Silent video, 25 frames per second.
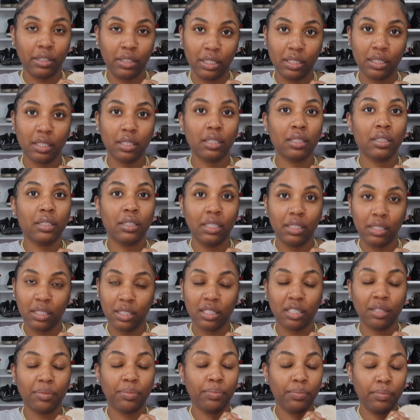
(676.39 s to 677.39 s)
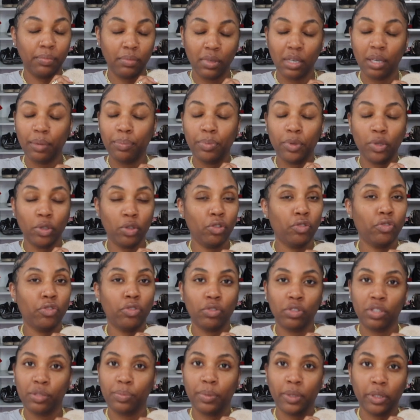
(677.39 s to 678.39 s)
This is a
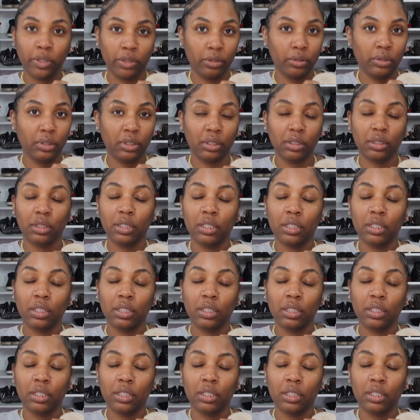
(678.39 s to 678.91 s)
beautiful splurge.